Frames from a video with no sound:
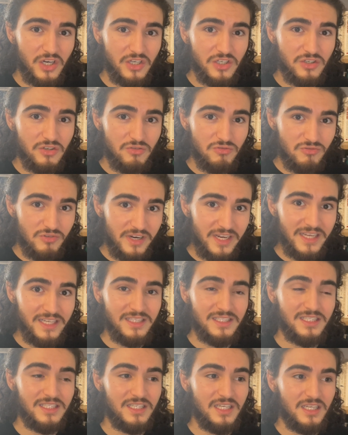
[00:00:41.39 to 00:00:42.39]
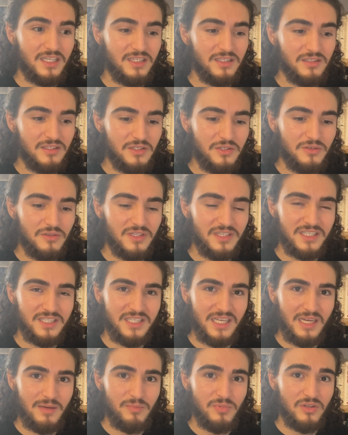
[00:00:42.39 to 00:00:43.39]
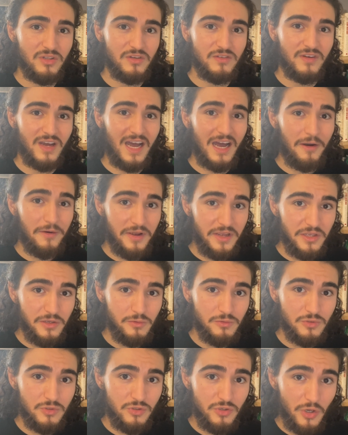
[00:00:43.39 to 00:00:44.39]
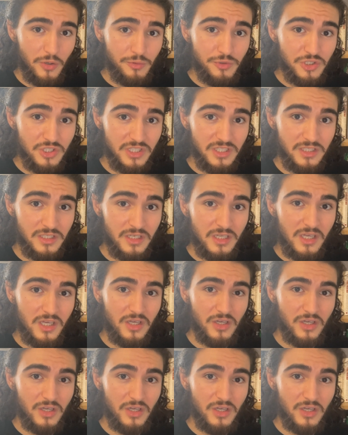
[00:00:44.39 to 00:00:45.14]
great little example of how I use Notion,